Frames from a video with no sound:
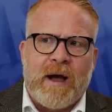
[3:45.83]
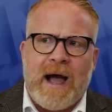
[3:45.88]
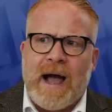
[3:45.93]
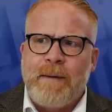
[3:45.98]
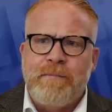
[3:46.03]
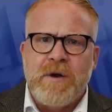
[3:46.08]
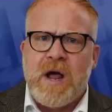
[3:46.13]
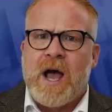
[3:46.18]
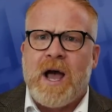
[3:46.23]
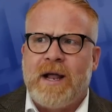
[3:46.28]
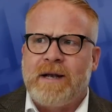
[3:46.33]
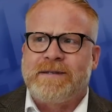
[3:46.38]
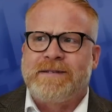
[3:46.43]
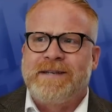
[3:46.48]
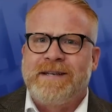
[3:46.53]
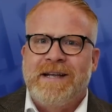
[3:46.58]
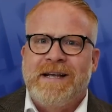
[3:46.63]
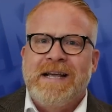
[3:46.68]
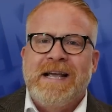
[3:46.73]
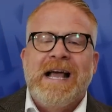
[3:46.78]
I
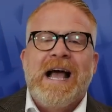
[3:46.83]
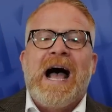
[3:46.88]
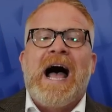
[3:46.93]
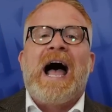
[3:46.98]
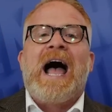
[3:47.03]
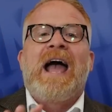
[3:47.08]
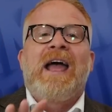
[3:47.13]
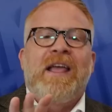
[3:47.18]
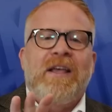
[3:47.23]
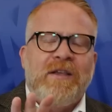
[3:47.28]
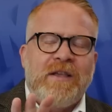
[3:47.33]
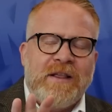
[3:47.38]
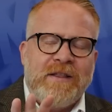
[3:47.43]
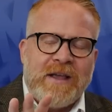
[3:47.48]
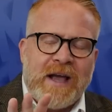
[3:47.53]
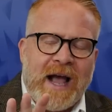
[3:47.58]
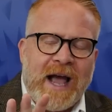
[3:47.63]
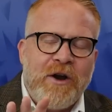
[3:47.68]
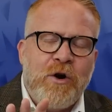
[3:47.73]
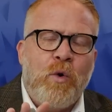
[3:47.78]
don't
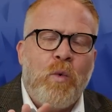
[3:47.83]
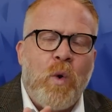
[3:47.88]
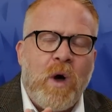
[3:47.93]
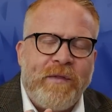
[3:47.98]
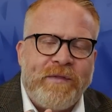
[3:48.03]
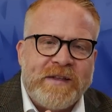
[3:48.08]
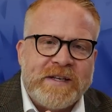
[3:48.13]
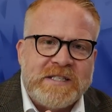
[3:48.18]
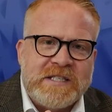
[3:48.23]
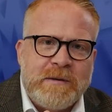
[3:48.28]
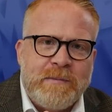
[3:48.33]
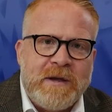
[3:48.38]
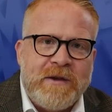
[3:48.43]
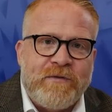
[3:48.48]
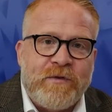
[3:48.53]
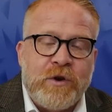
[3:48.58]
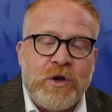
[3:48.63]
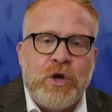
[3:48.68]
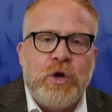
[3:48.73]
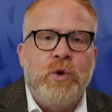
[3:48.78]
want this to be
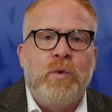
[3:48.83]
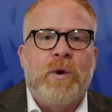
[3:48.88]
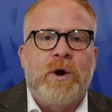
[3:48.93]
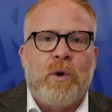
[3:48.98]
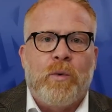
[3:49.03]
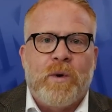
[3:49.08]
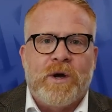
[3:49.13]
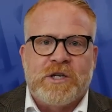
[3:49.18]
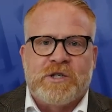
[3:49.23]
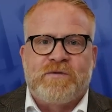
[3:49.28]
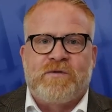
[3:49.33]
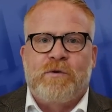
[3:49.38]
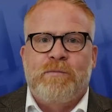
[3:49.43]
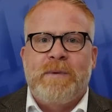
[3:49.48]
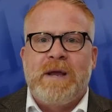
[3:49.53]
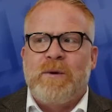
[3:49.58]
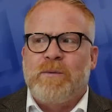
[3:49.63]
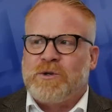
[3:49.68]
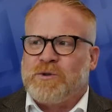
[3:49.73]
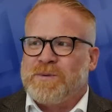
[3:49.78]
for you what it was for
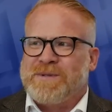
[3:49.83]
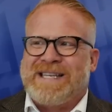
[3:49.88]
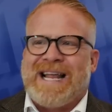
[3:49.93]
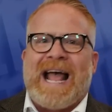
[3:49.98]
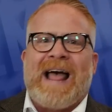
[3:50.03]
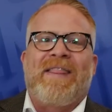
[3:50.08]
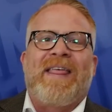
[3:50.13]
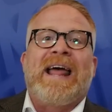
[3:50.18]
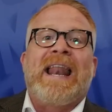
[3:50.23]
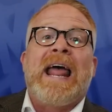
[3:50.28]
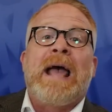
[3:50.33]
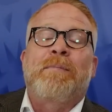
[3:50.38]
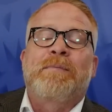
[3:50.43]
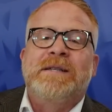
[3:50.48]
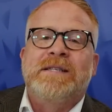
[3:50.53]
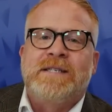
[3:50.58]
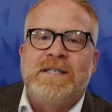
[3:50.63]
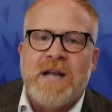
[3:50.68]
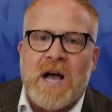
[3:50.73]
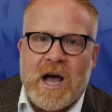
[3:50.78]
me, which was that
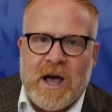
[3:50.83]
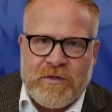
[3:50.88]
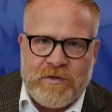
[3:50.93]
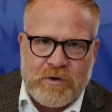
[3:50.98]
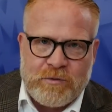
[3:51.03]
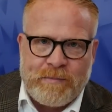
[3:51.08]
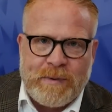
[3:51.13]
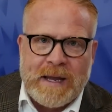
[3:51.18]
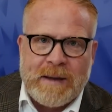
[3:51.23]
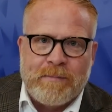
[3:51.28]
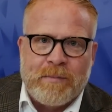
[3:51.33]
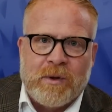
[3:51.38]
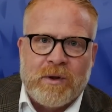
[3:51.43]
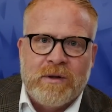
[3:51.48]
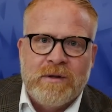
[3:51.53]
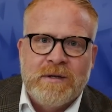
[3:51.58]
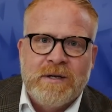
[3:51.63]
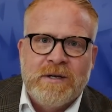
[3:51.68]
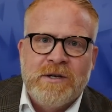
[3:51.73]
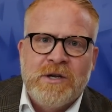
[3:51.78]
happens to other
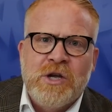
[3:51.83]
people.